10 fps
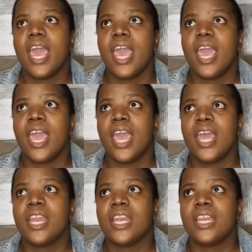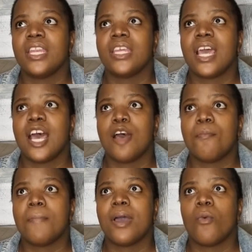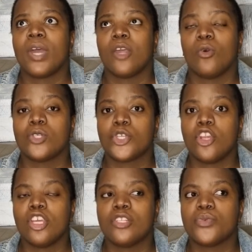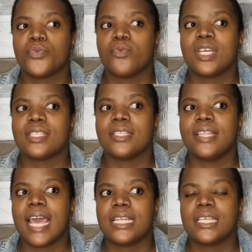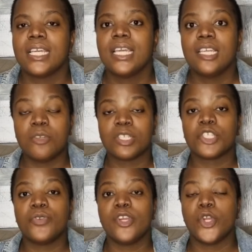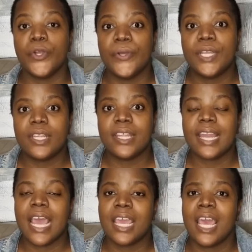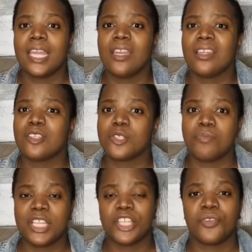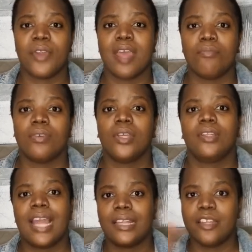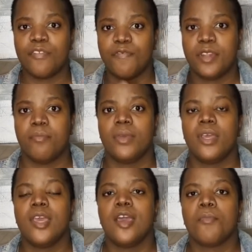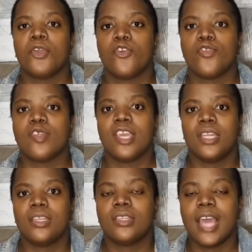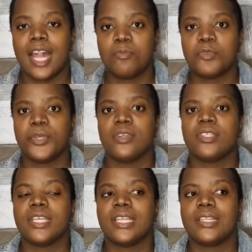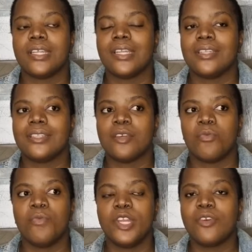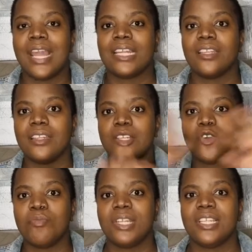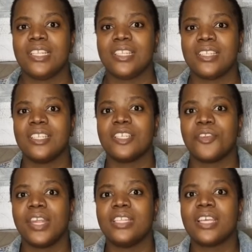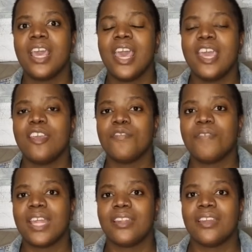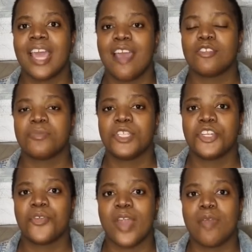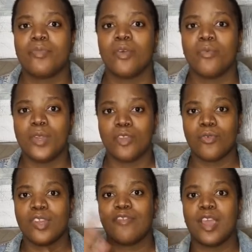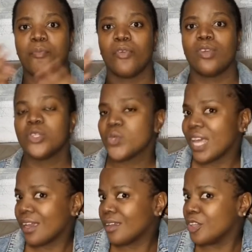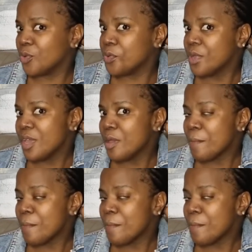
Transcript: And what I also learned was that it was actually good that I had smash and grab, like, that film, because it helped, because it didn't, the window, like, didn't completely disintegrate. If I didn't have smash and grab, the window could have, like, broken to, like, you know,